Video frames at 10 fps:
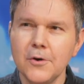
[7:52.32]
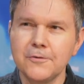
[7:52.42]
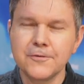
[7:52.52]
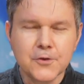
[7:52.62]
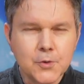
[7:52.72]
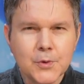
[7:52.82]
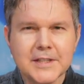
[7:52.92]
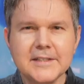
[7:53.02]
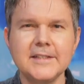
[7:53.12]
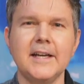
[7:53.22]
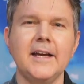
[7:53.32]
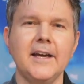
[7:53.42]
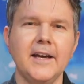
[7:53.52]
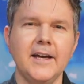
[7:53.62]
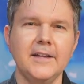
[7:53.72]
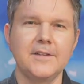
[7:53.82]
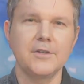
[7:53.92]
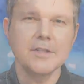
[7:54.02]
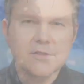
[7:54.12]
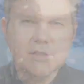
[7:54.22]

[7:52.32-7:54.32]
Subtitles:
fluid and there is